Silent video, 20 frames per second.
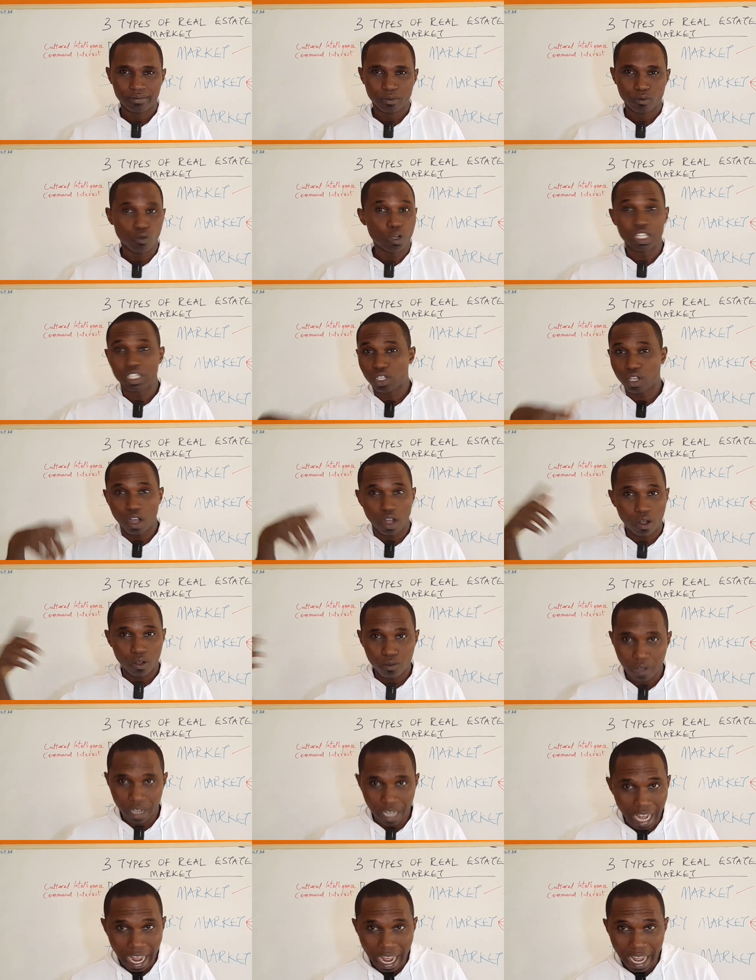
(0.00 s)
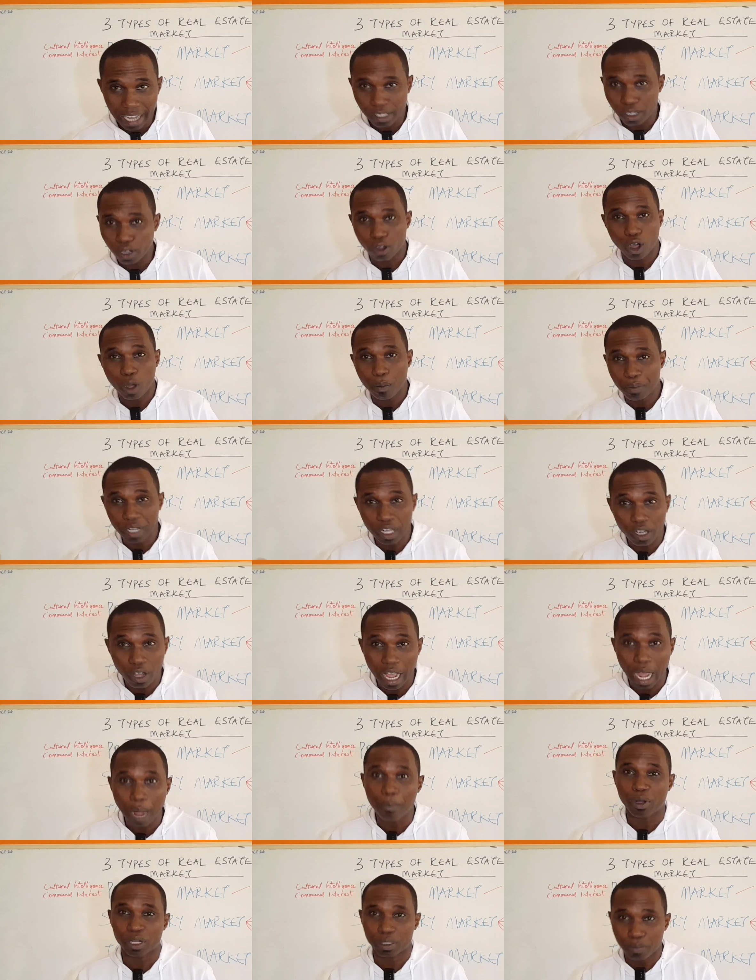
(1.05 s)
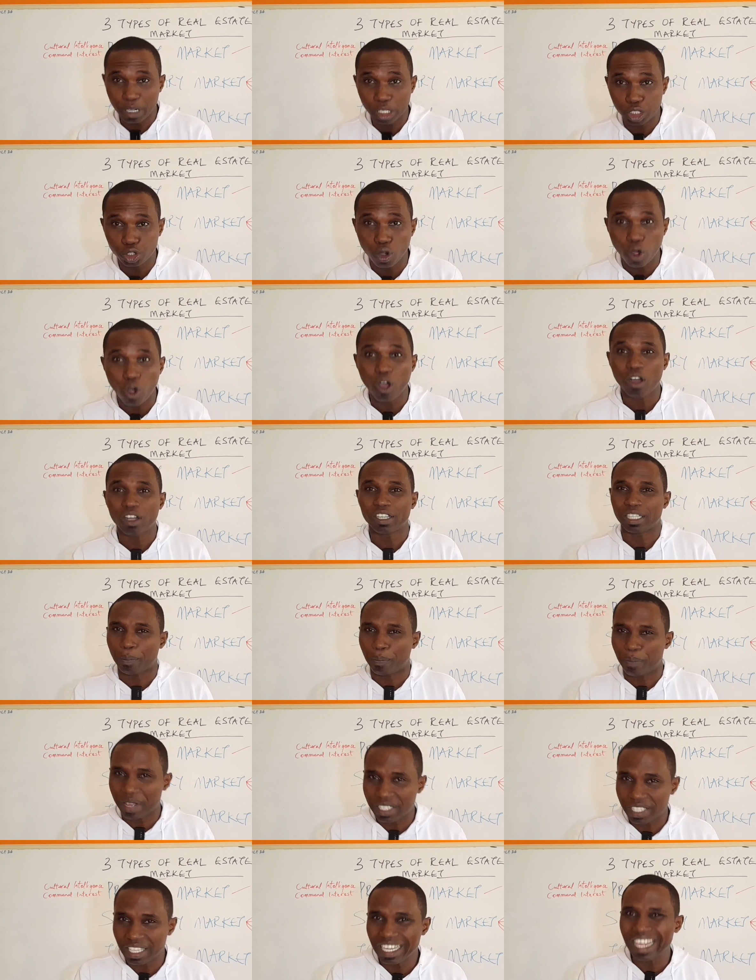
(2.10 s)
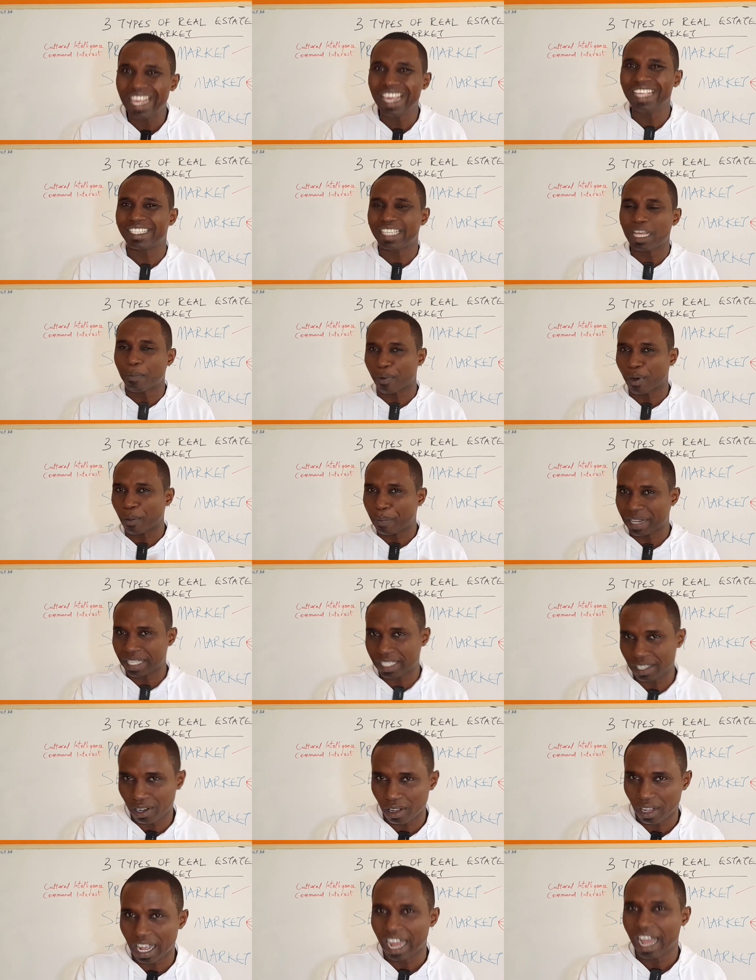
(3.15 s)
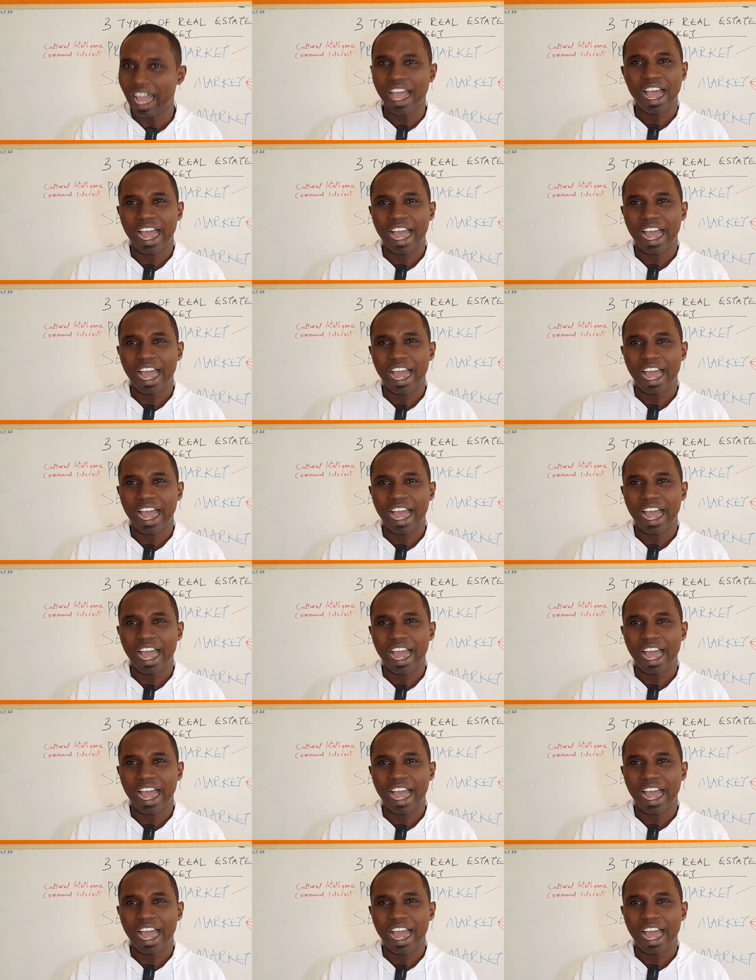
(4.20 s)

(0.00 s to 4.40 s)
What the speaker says: with your, whether your company lawyer, but make sure the person is a property lawyer.